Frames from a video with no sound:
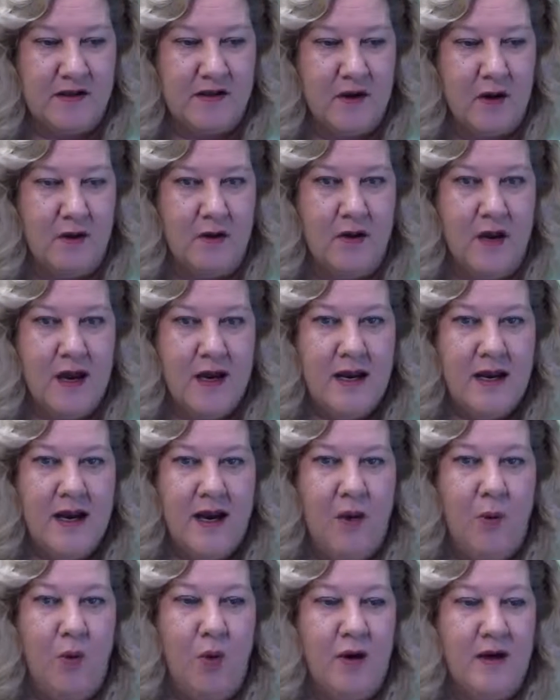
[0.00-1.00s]
So
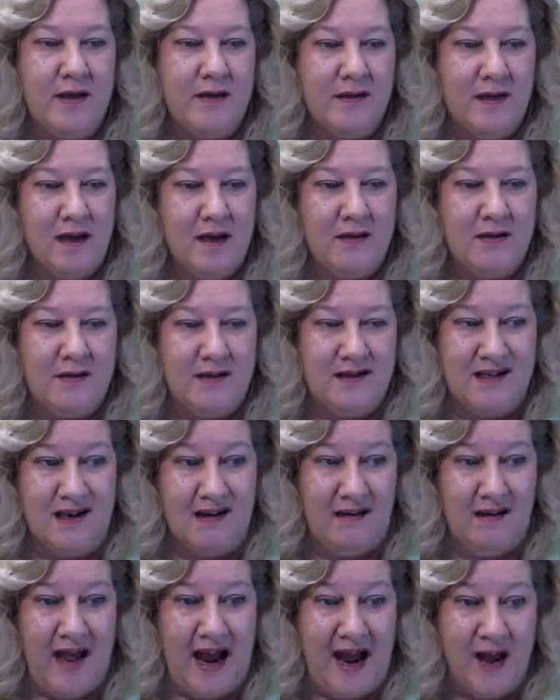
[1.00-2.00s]
what it does is it
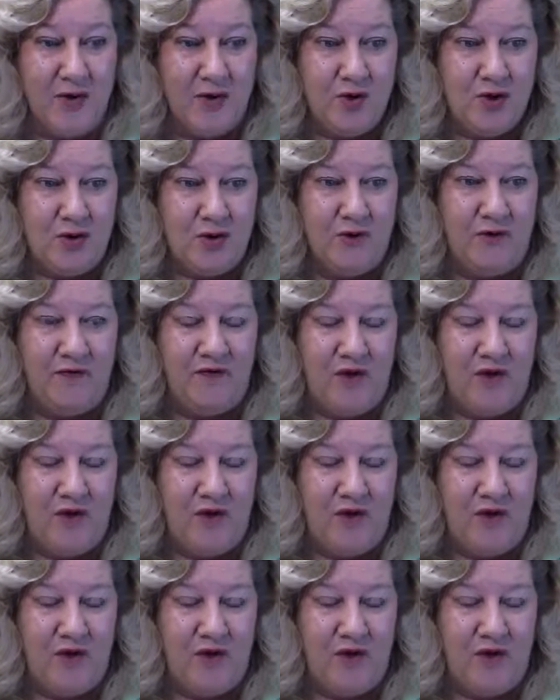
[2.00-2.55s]
allows you to